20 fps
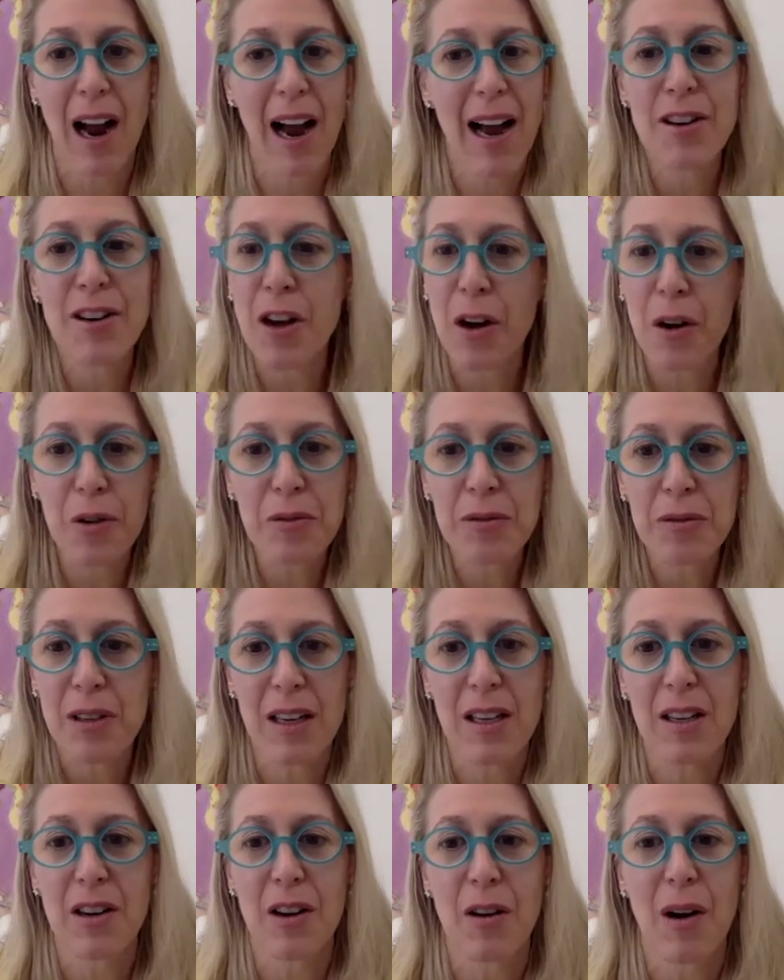I don't,
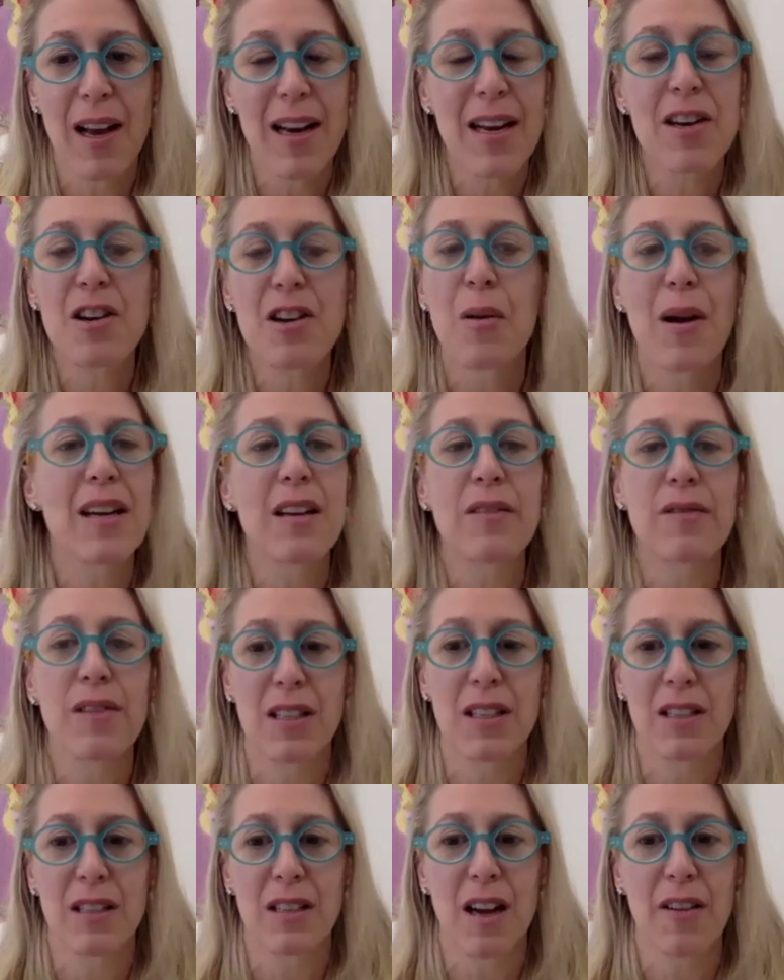you know, I didn't know any of
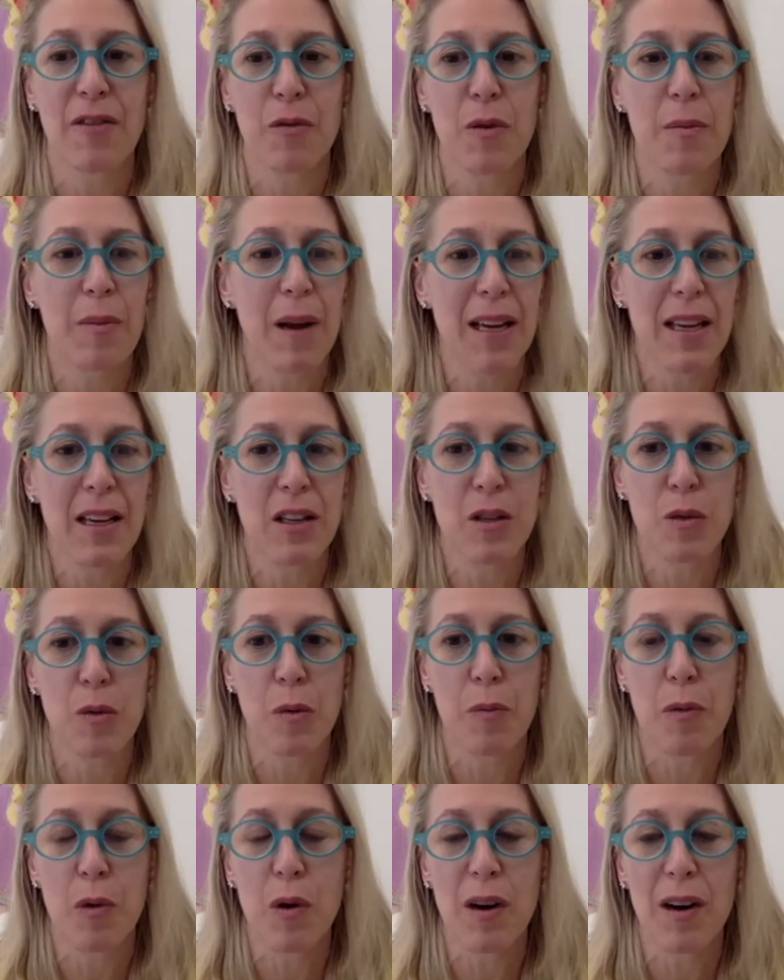this stuff when my kids were
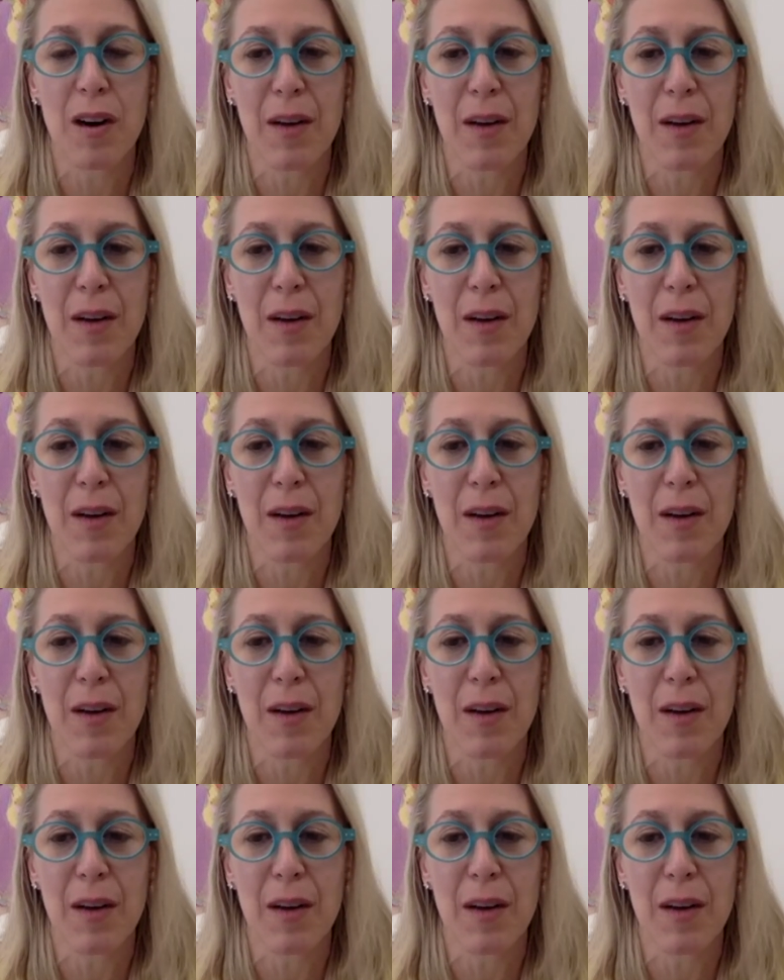born.